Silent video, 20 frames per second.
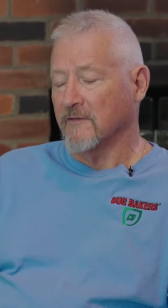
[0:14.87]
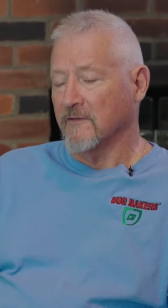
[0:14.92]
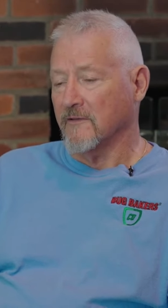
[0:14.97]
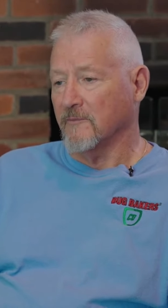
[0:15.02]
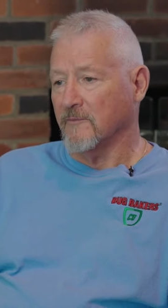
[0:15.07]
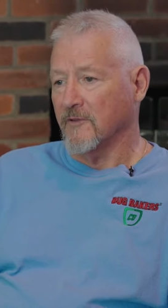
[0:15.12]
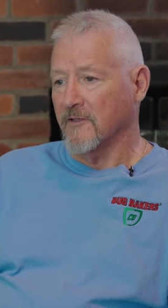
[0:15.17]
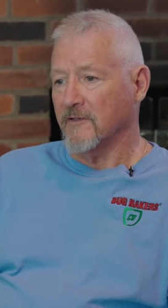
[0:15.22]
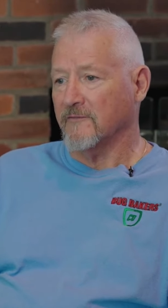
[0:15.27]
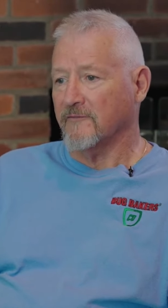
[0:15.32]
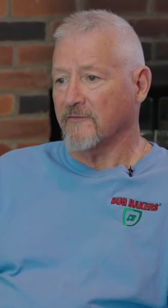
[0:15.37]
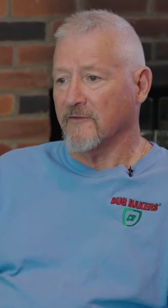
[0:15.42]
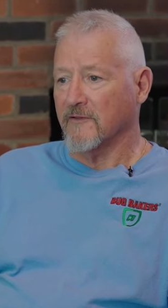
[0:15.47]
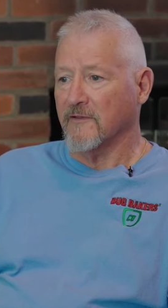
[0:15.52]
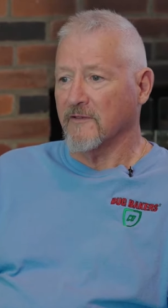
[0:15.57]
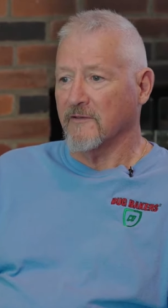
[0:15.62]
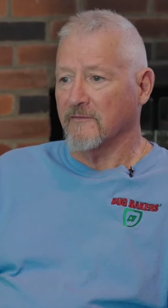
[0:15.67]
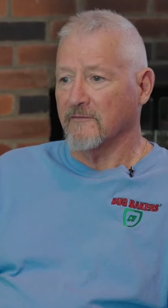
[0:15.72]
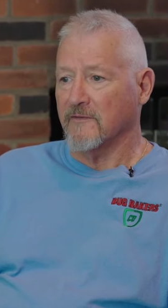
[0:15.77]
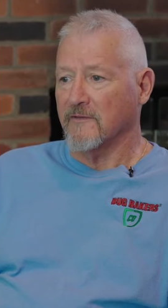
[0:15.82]
The
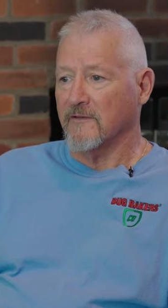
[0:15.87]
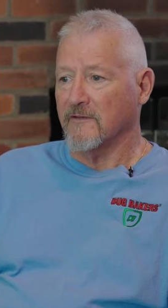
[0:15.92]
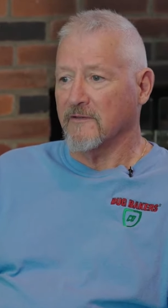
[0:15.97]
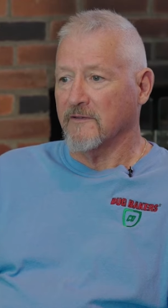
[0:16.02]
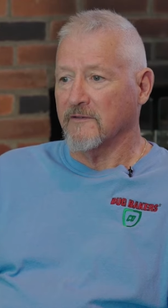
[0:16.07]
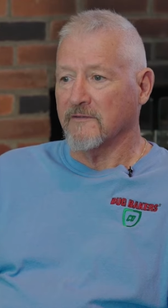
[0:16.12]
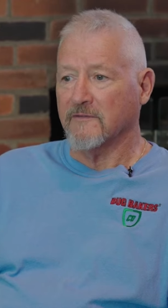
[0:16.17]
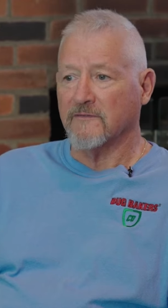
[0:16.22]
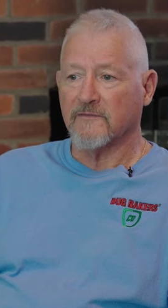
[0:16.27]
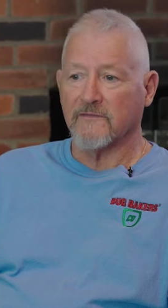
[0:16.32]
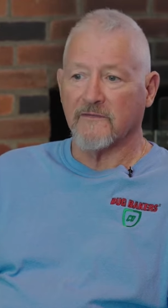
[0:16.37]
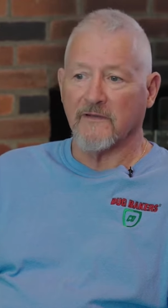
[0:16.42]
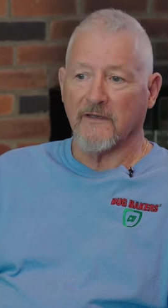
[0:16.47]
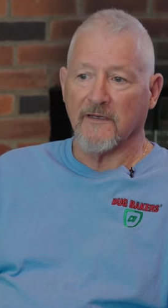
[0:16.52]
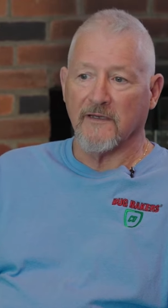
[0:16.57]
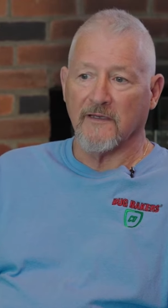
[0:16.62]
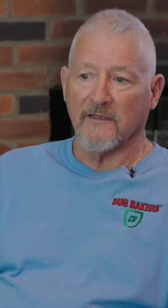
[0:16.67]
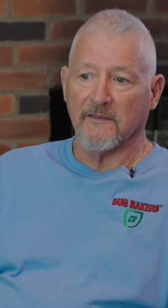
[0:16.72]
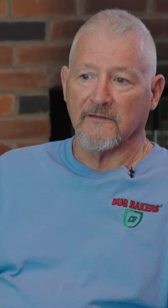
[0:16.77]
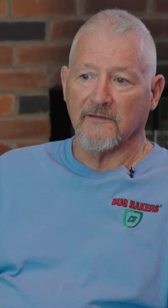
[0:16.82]
benefit of it is
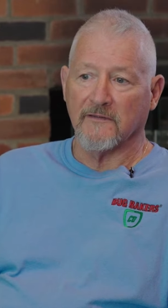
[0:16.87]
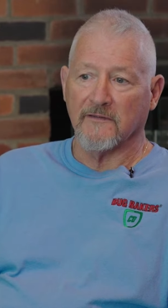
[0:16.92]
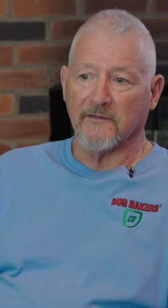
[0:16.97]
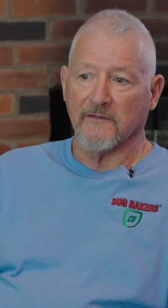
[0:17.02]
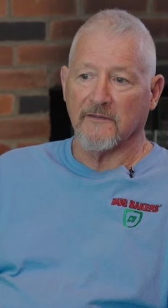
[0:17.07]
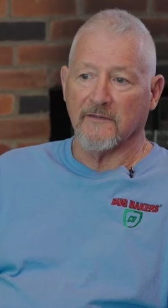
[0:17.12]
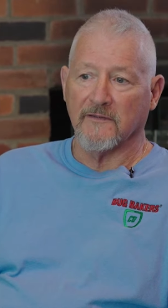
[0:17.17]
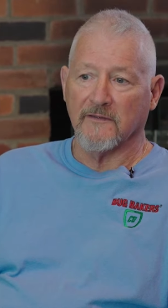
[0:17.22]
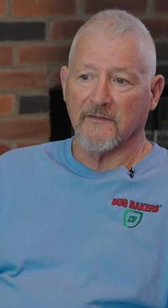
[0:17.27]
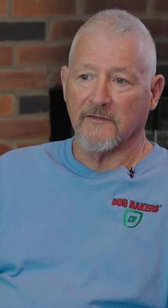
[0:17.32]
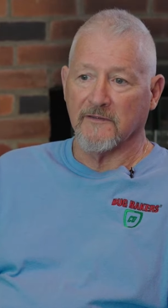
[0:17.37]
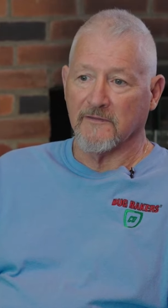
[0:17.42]
that it